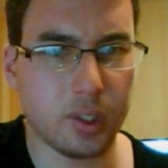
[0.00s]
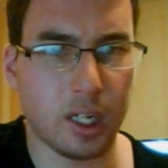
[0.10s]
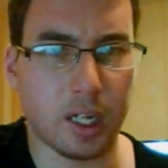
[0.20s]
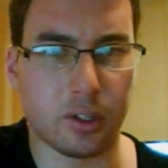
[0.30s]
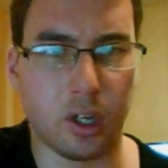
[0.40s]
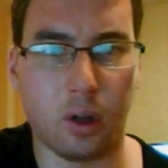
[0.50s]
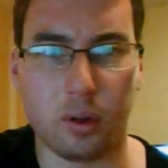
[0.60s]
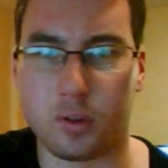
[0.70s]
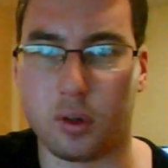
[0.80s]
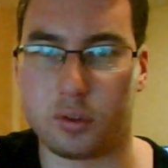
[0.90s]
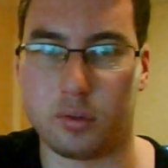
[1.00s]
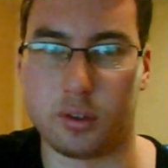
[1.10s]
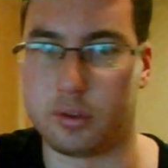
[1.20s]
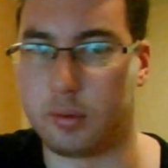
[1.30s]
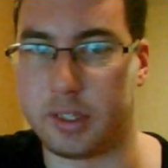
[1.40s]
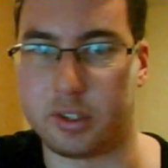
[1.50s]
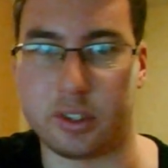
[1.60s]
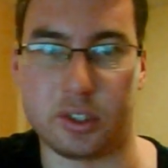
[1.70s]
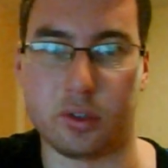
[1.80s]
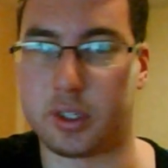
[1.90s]
And Cole, of course, runs away, says
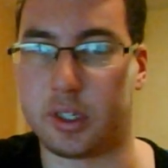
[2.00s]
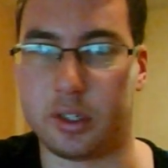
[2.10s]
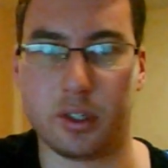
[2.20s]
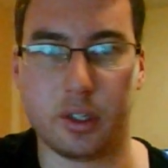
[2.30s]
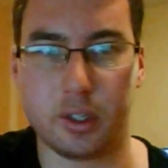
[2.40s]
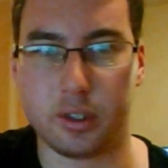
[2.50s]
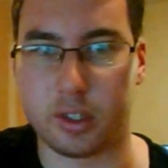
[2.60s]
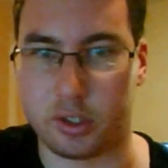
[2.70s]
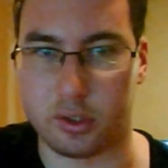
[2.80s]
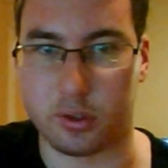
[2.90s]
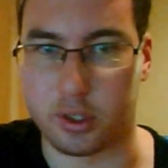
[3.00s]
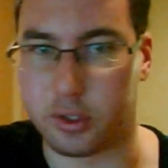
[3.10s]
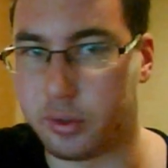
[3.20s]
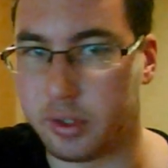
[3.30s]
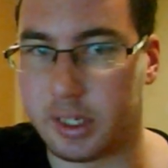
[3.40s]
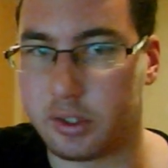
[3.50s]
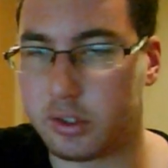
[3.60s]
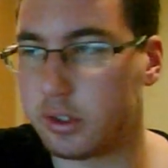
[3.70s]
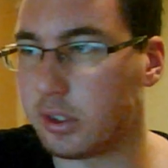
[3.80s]
he's not going to do this,